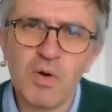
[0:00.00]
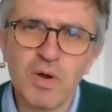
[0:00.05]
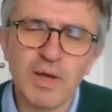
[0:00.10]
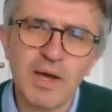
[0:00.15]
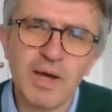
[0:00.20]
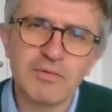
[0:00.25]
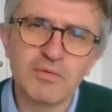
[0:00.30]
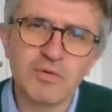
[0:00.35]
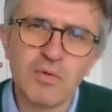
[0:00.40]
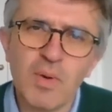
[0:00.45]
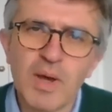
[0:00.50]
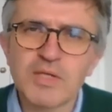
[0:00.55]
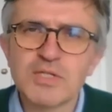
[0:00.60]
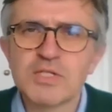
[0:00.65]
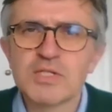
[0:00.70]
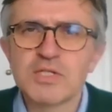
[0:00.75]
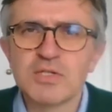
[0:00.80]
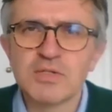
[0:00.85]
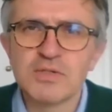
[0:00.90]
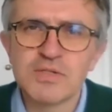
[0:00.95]
What kind of
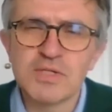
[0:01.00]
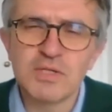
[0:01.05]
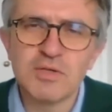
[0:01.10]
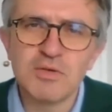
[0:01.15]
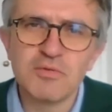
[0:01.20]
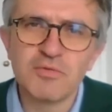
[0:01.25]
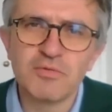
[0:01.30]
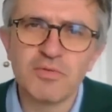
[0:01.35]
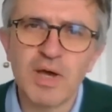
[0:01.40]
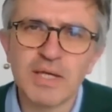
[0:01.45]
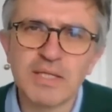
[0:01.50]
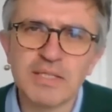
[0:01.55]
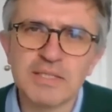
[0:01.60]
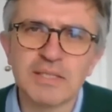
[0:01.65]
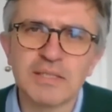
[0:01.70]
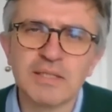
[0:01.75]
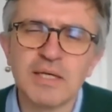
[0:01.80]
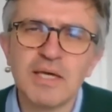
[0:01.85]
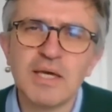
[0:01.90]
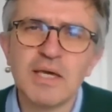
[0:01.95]
questions are you
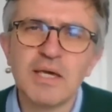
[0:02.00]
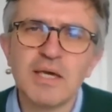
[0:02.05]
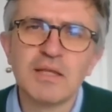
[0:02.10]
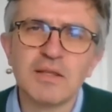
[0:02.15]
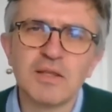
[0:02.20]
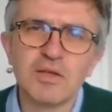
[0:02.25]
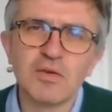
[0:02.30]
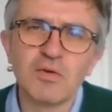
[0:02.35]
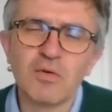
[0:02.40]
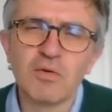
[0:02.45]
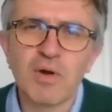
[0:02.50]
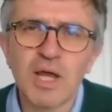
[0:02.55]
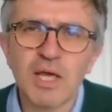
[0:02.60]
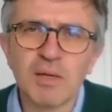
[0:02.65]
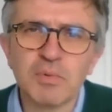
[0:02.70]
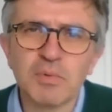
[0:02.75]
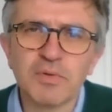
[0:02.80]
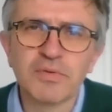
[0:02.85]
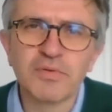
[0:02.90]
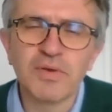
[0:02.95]
finding that you're
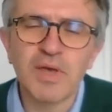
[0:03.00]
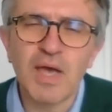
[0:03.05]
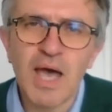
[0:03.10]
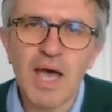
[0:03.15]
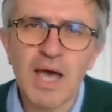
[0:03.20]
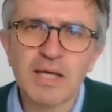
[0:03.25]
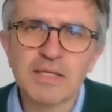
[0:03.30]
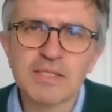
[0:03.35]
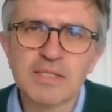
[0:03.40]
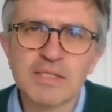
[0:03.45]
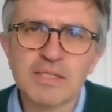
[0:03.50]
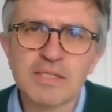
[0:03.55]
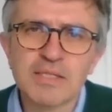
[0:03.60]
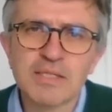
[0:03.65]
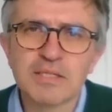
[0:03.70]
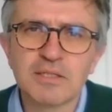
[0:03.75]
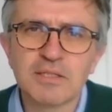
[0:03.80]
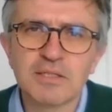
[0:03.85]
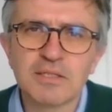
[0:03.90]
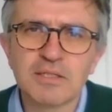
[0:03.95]
able to ask
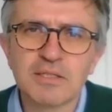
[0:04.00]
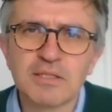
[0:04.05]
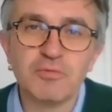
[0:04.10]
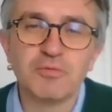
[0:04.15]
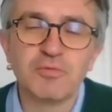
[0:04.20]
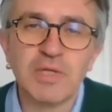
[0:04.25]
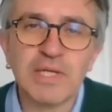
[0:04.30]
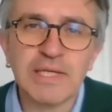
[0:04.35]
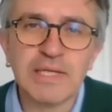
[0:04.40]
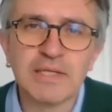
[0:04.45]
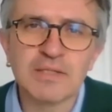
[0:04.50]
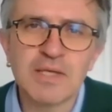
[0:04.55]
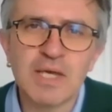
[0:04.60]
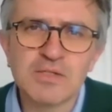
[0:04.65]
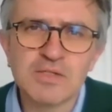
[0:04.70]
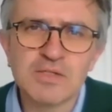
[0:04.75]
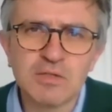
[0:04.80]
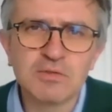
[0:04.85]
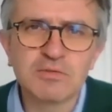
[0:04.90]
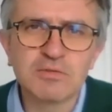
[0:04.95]
fruitfully
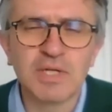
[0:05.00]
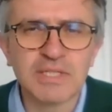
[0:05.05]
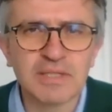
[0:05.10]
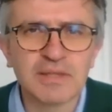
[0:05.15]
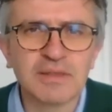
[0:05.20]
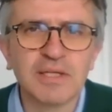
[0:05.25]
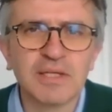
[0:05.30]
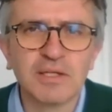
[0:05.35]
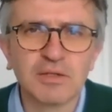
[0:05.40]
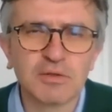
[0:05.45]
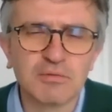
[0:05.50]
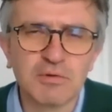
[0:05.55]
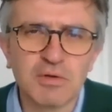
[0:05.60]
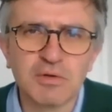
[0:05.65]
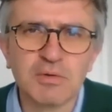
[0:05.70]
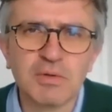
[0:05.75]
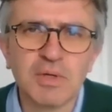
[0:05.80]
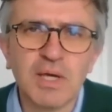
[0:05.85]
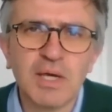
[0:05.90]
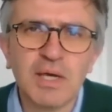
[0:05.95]
as you try to think
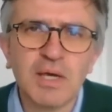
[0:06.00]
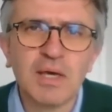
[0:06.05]
through